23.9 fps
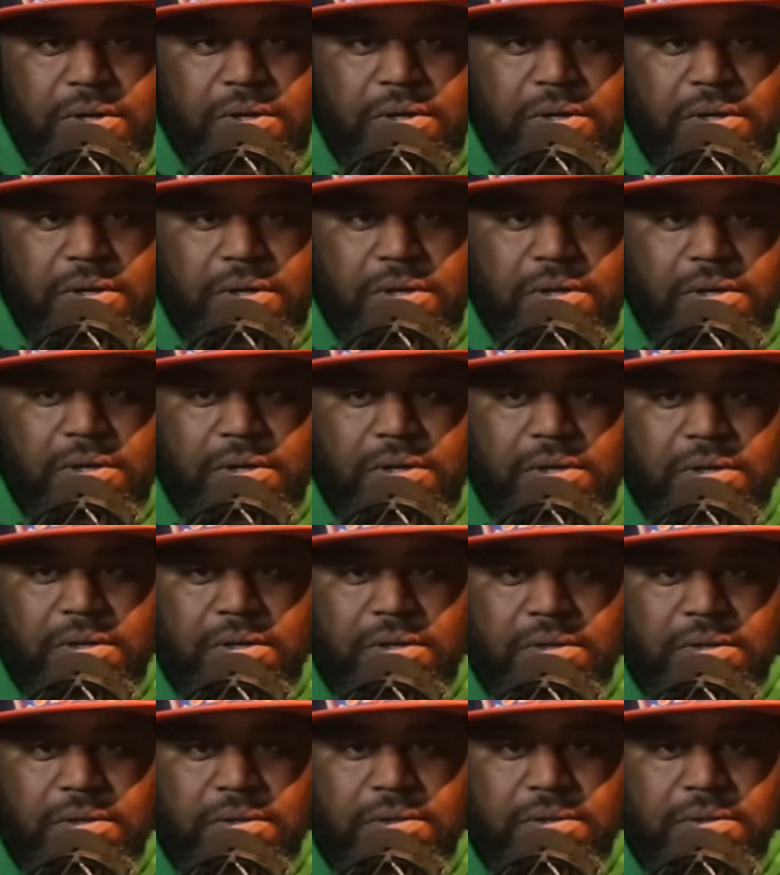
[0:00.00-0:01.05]

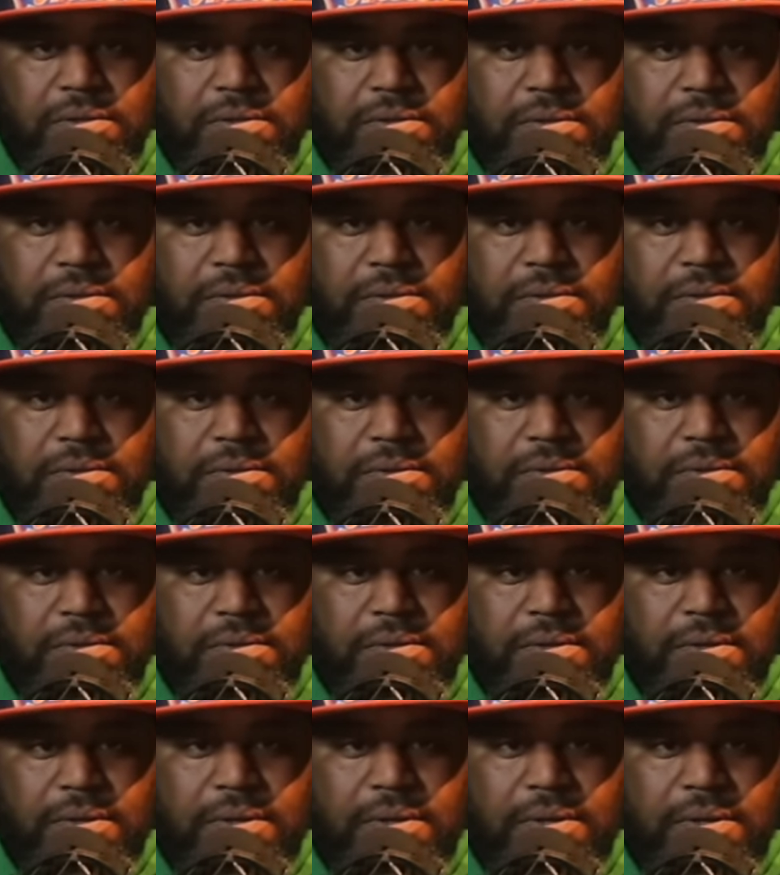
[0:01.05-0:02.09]

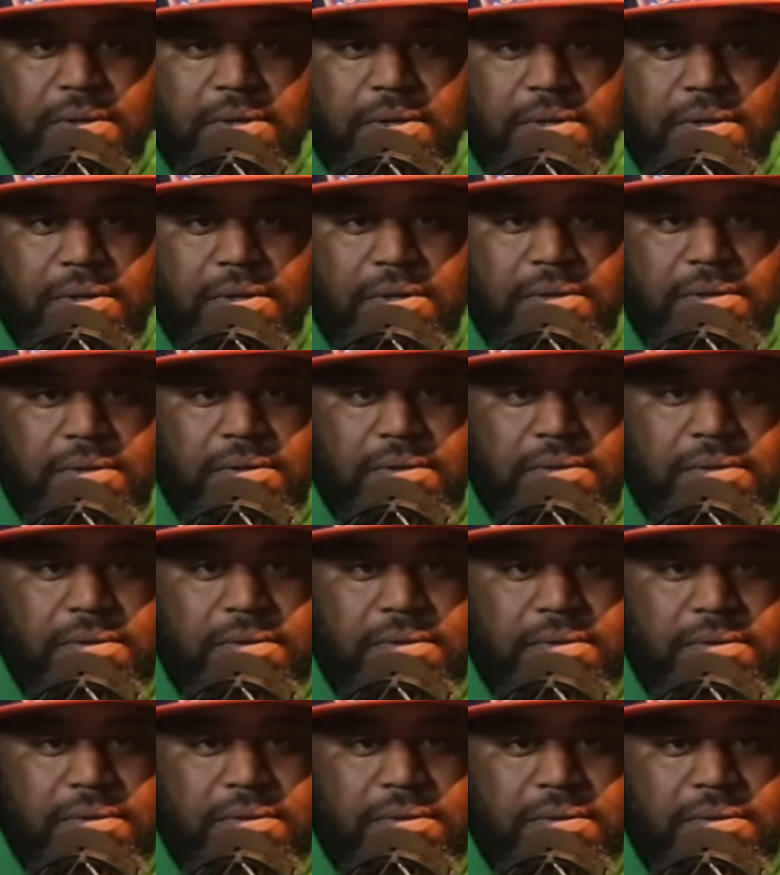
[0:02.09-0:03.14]

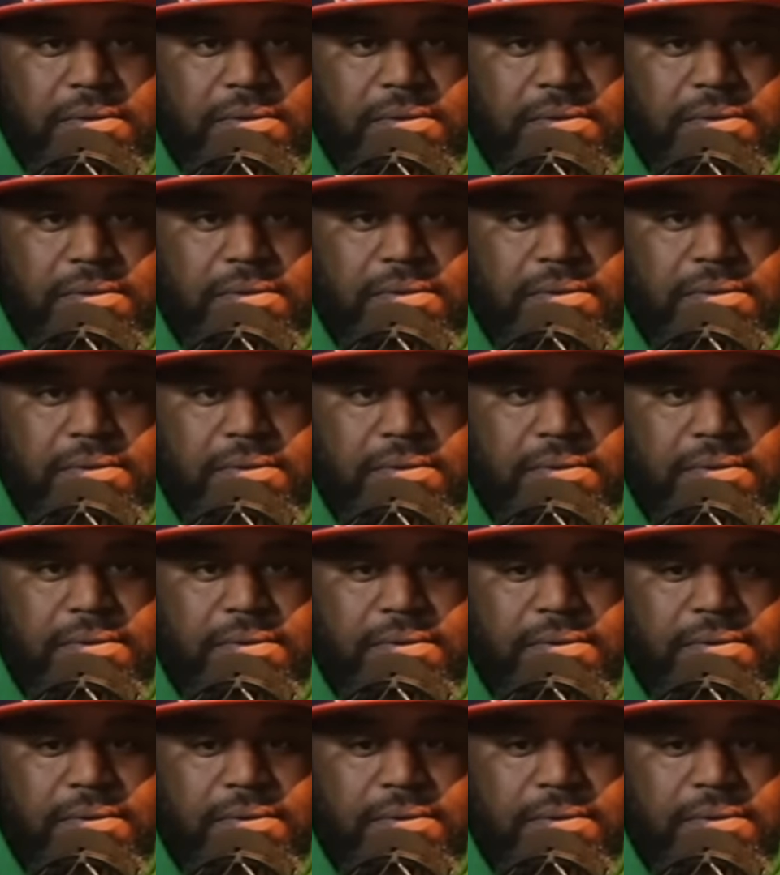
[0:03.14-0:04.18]

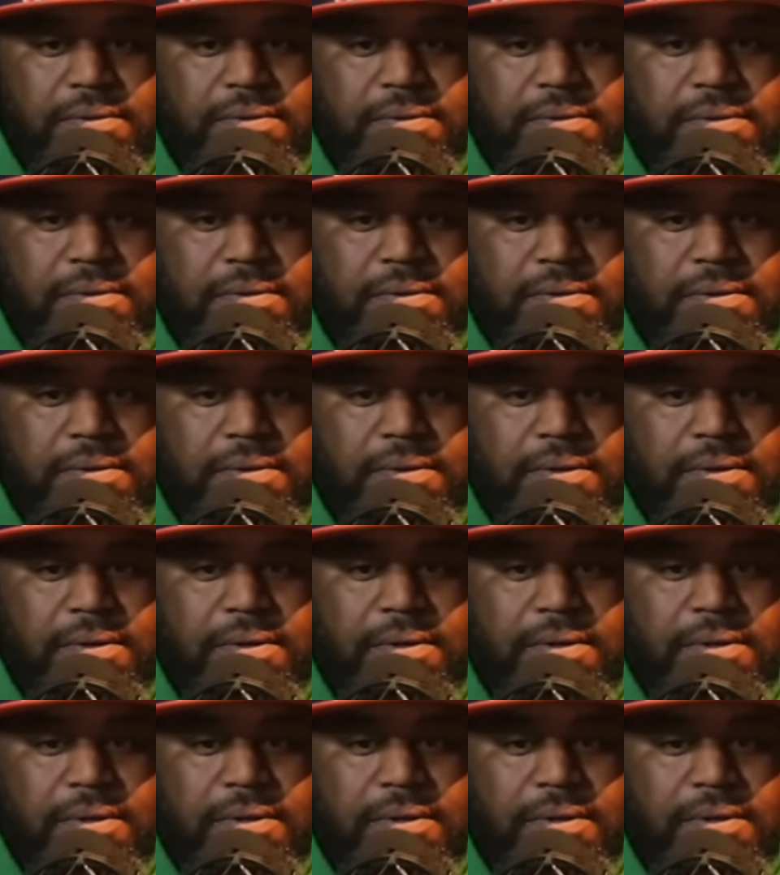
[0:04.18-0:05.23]

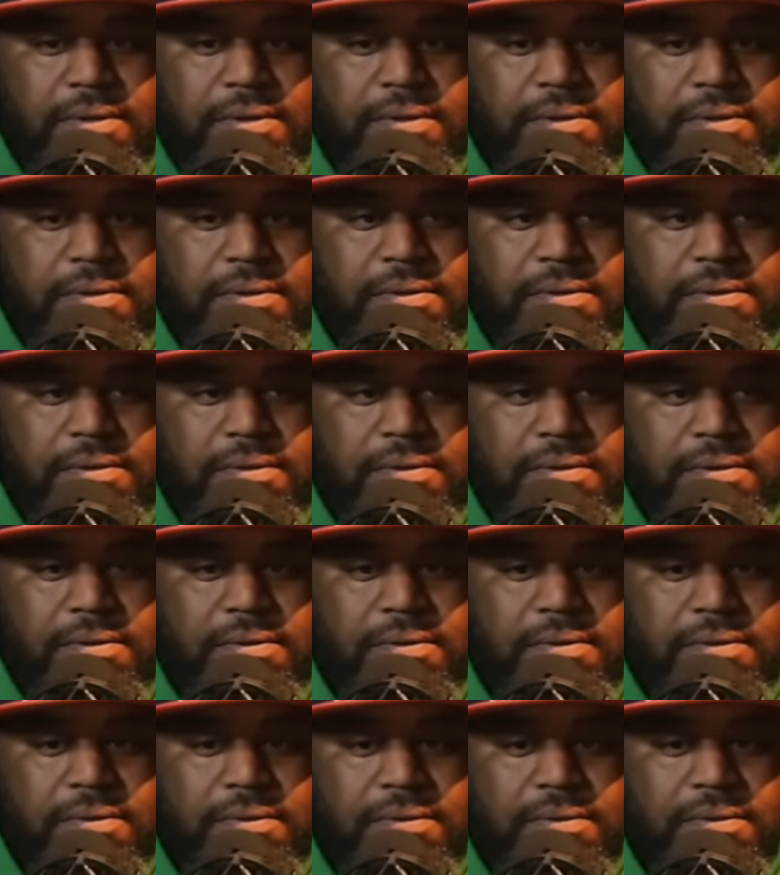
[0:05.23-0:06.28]

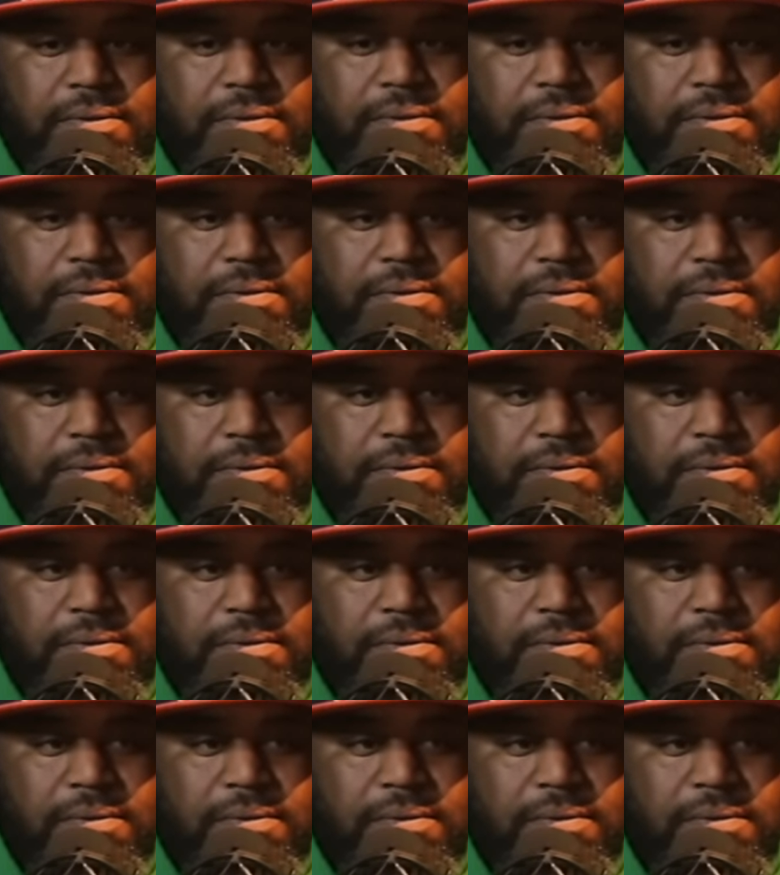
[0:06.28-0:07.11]
(not speaking)